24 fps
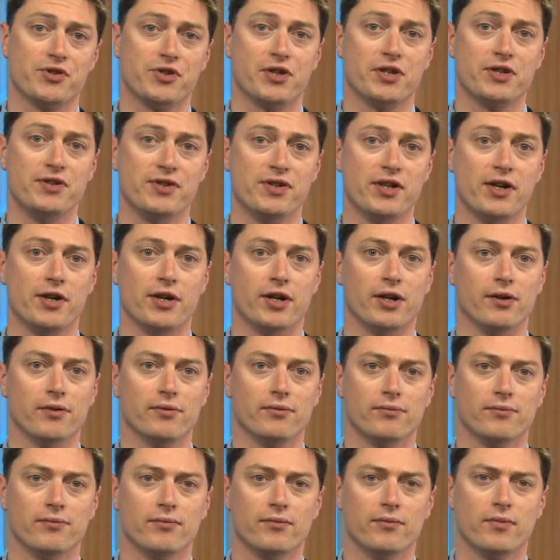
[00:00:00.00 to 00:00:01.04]
to consider.
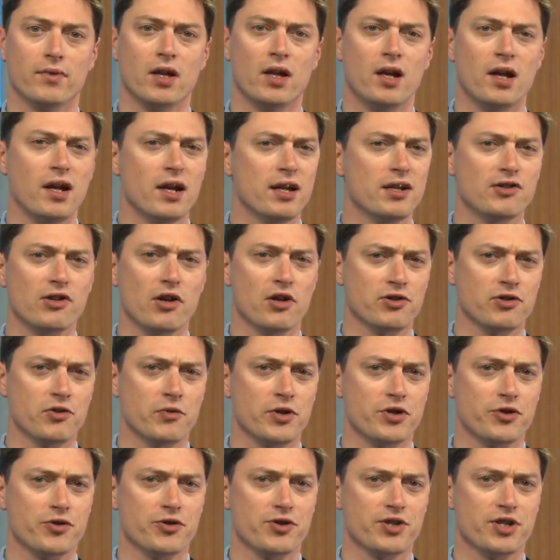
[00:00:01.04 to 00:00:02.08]
It is also
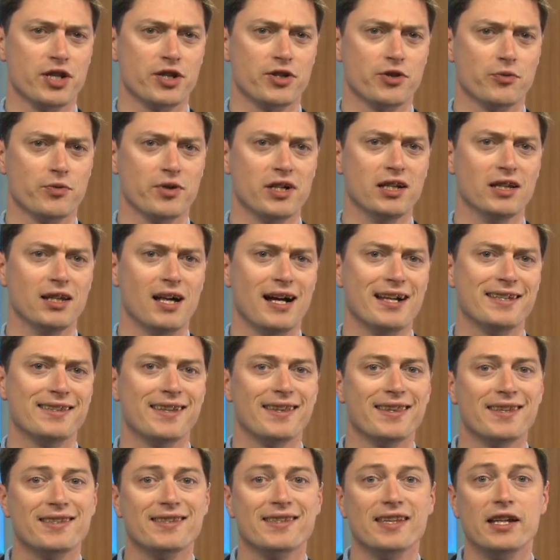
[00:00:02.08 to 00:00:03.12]
interesting to realize that
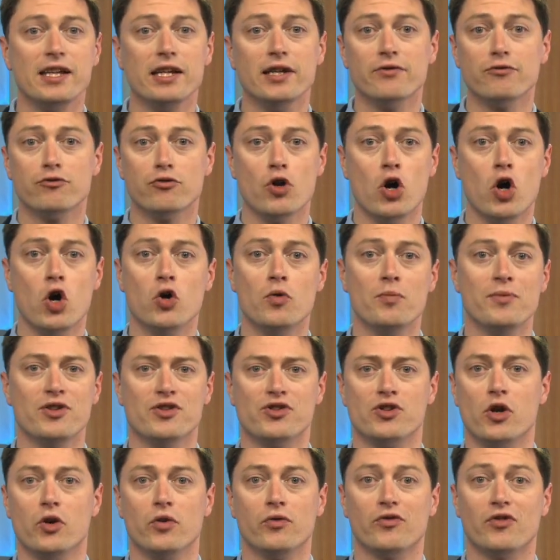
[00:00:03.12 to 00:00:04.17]
the city of Rome is
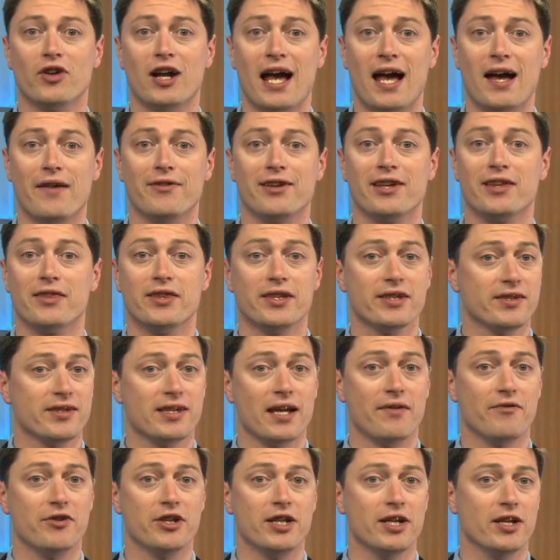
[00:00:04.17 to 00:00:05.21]
known for having the
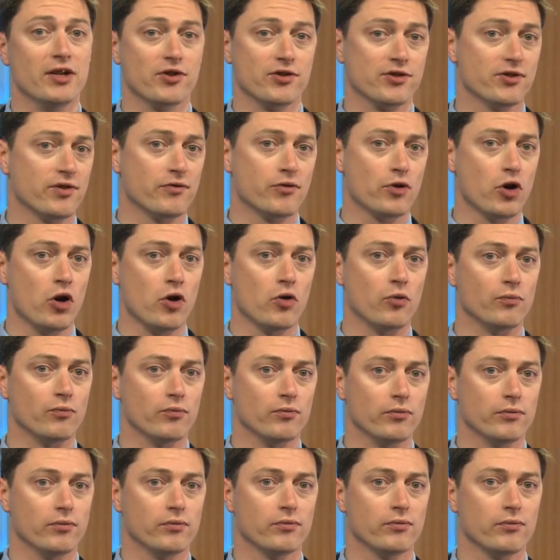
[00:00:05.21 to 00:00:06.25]
seven hills of Rome.
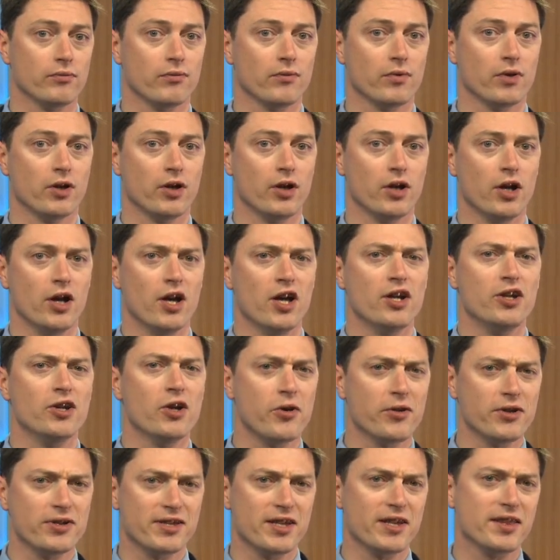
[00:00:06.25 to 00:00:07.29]

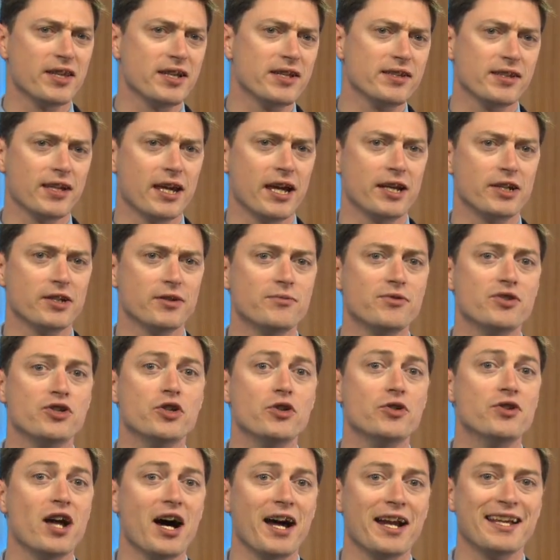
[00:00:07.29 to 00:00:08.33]
Notice that these kingdoms do
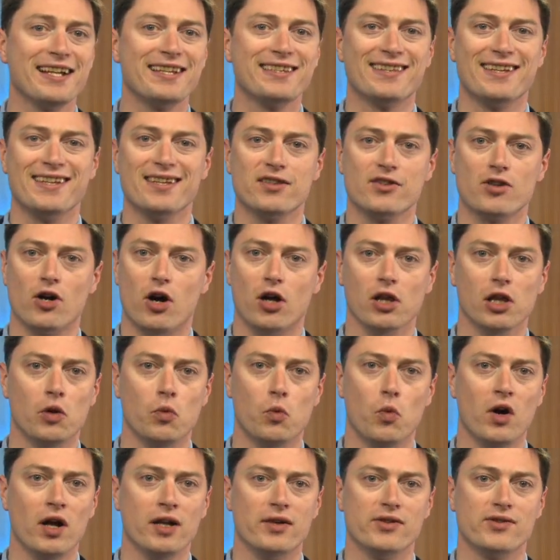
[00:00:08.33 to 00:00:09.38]
not exist all at
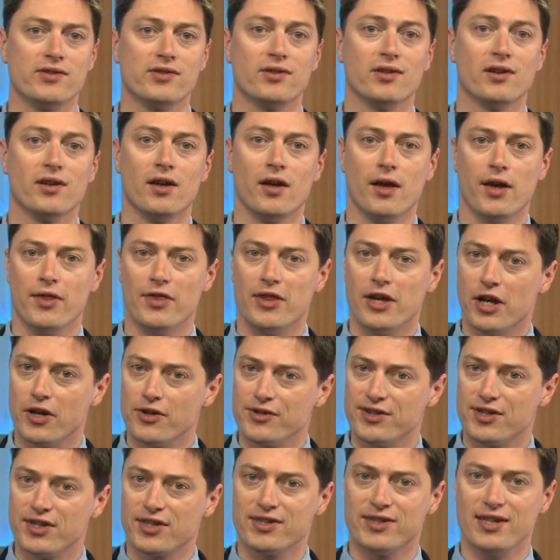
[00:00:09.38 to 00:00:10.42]
once. They are
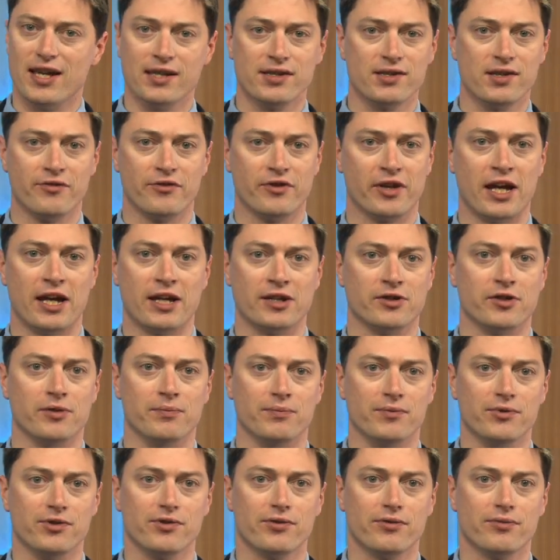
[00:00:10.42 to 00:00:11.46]
successive
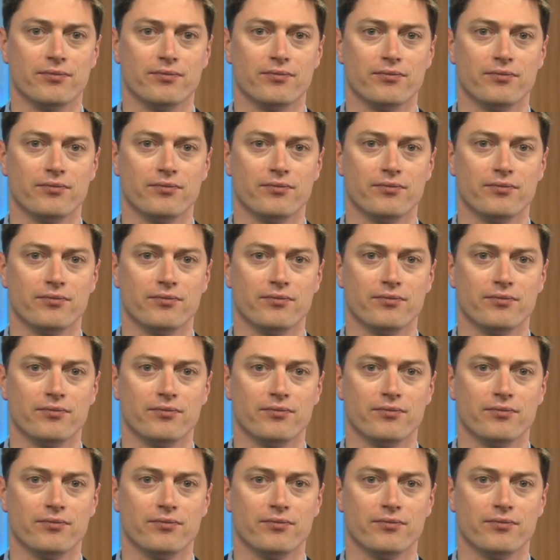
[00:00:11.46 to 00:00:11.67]
kingdoms.